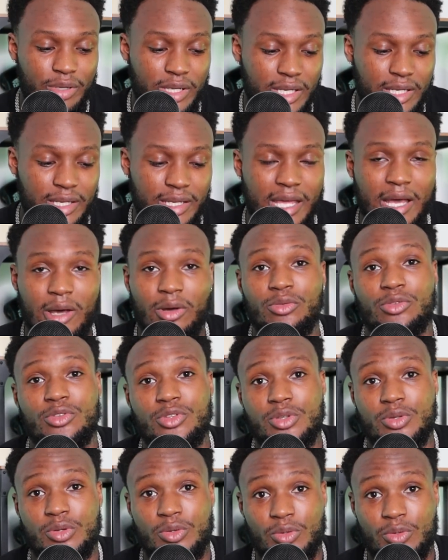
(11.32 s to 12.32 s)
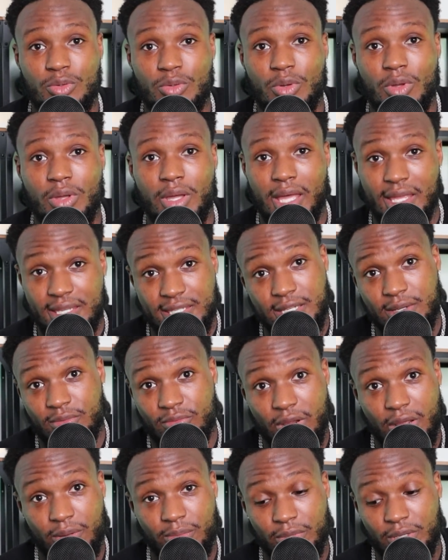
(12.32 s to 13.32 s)
been down to
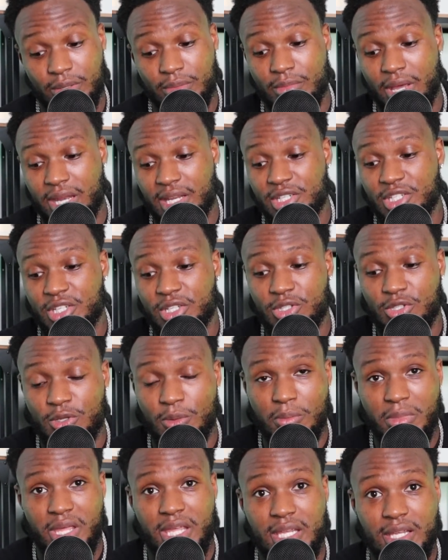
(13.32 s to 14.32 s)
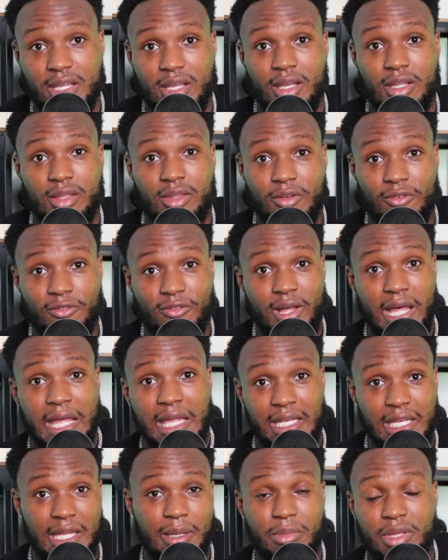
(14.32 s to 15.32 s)
Hasim Rahman managing to make the
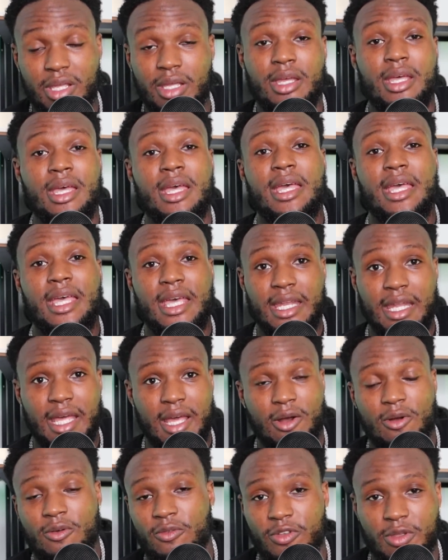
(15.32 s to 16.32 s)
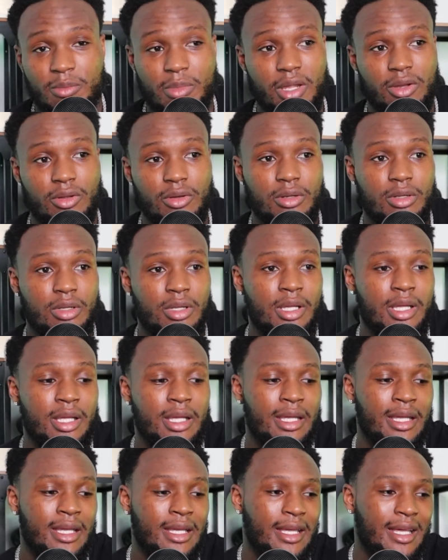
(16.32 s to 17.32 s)
fight limit in a healthy manner.
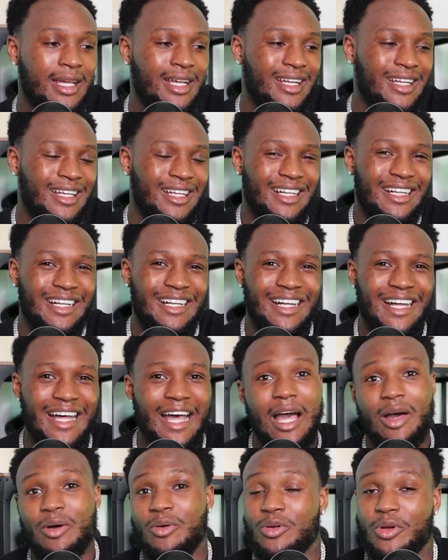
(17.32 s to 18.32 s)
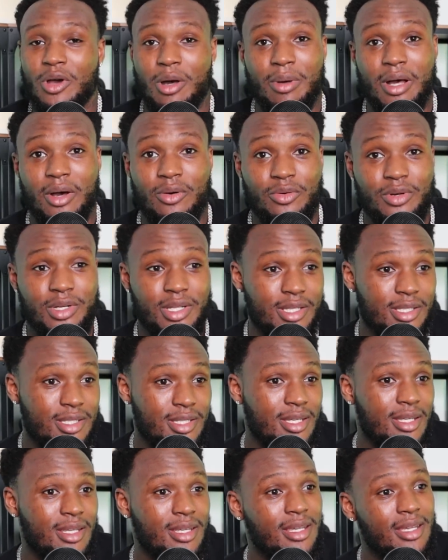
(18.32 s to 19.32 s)
I don't know about all
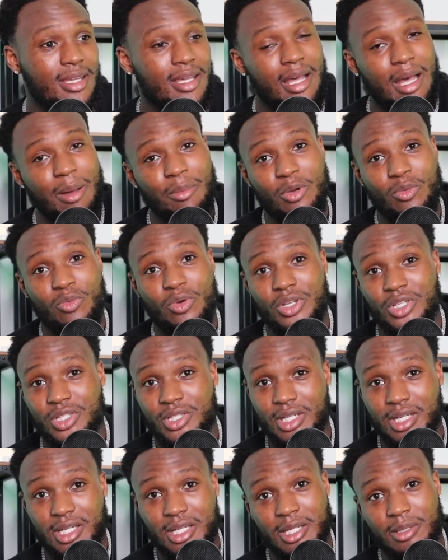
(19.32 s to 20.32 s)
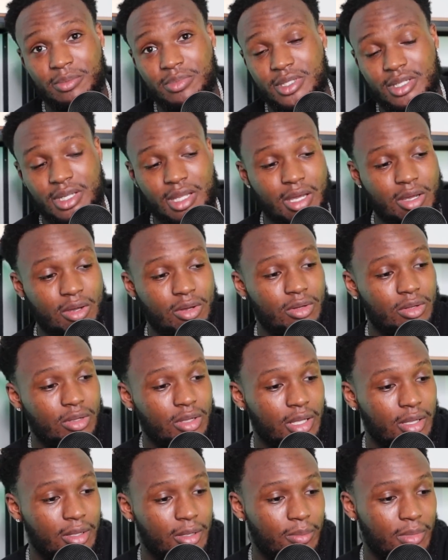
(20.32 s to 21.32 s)
this. I'm gonna watch the clips now.
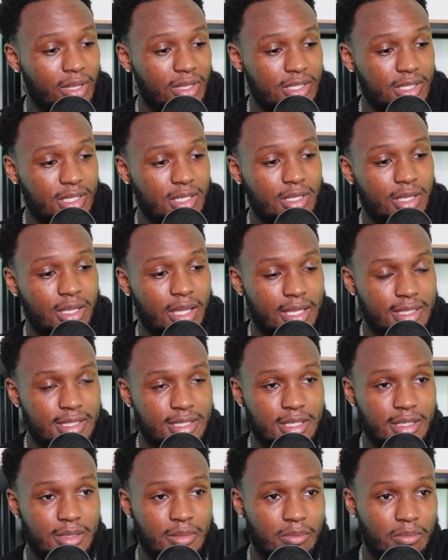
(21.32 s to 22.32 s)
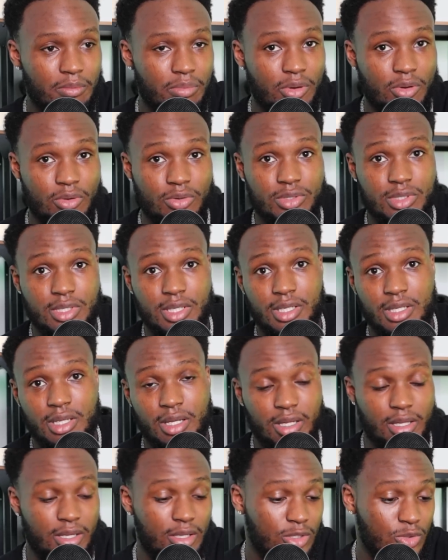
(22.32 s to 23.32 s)
Um, I see Hasim posted
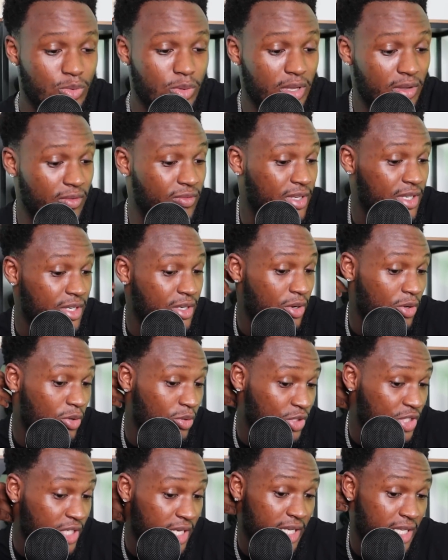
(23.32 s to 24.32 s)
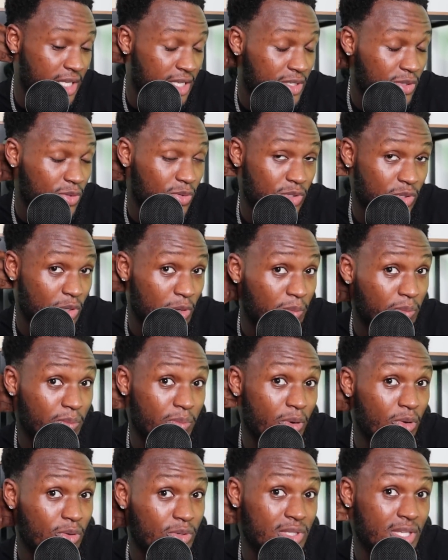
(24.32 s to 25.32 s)
a Twitter video. Jake has also
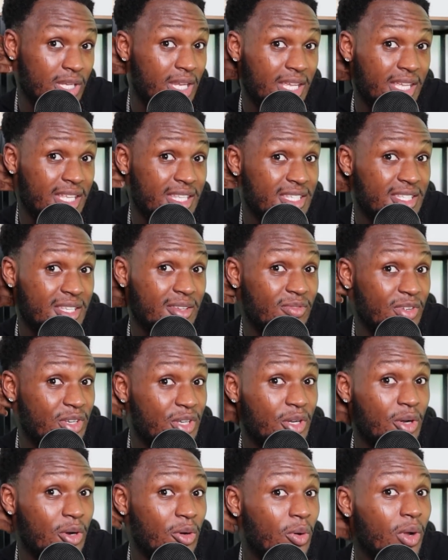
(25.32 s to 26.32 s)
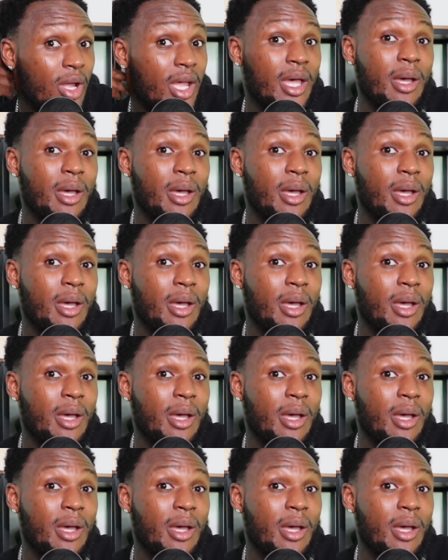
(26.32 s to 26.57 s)
posted an Insta video.